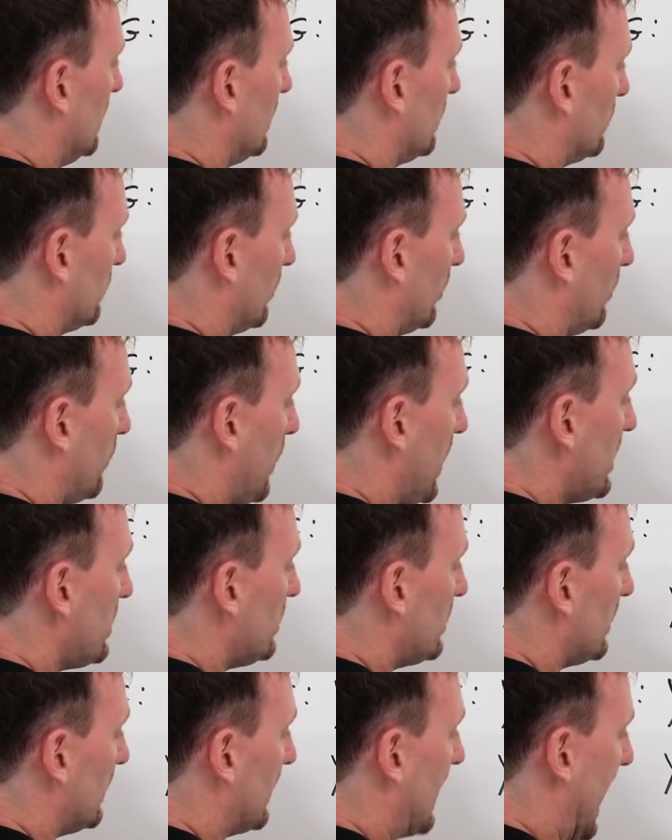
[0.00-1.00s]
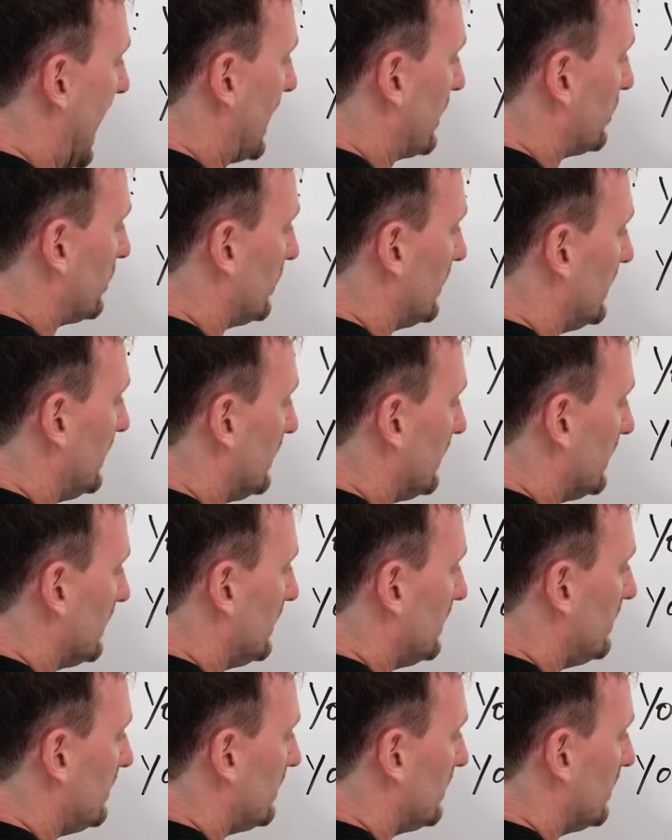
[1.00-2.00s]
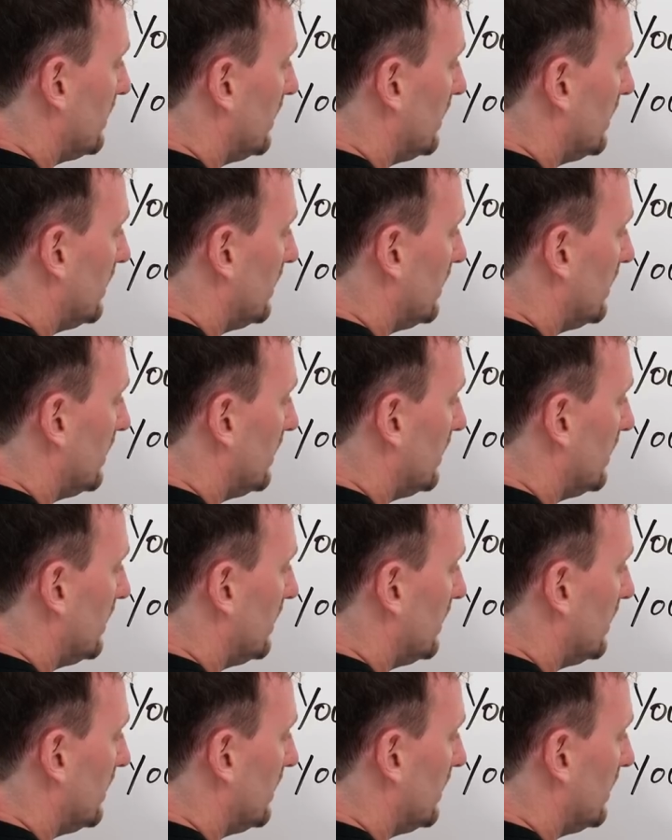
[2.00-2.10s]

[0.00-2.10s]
So the question actually is,